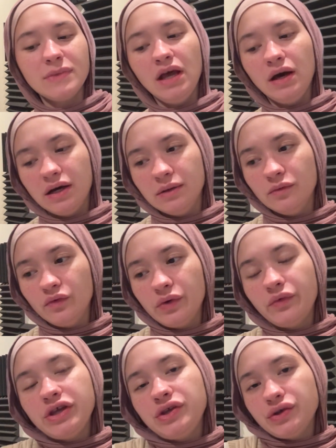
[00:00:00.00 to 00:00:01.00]
When
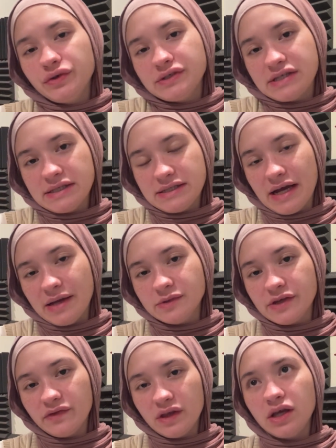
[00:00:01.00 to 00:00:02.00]
we use these types
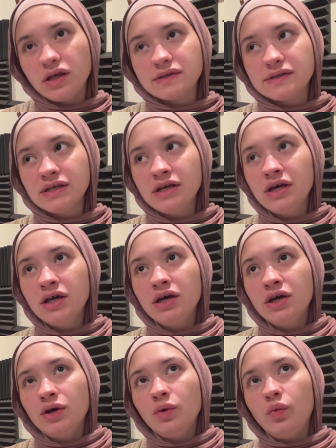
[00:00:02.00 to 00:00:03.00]
of things,
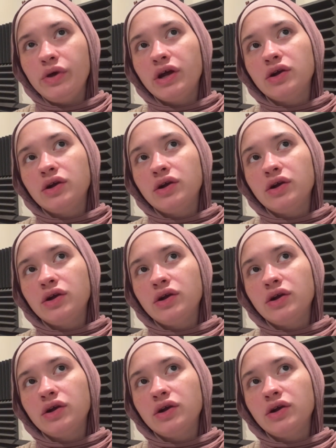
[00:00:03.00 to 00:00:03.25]
we are